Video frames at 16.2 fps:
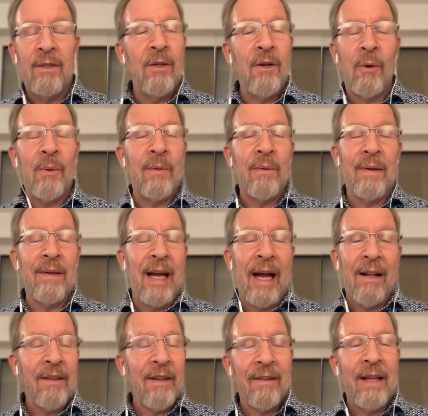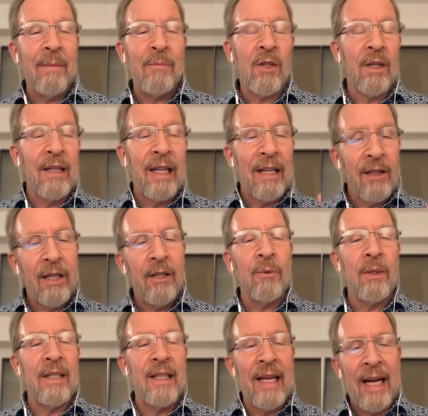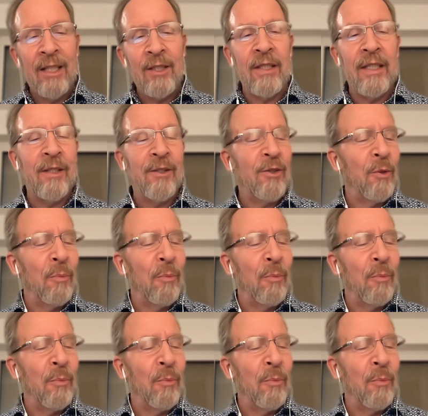LLMs, the engineers who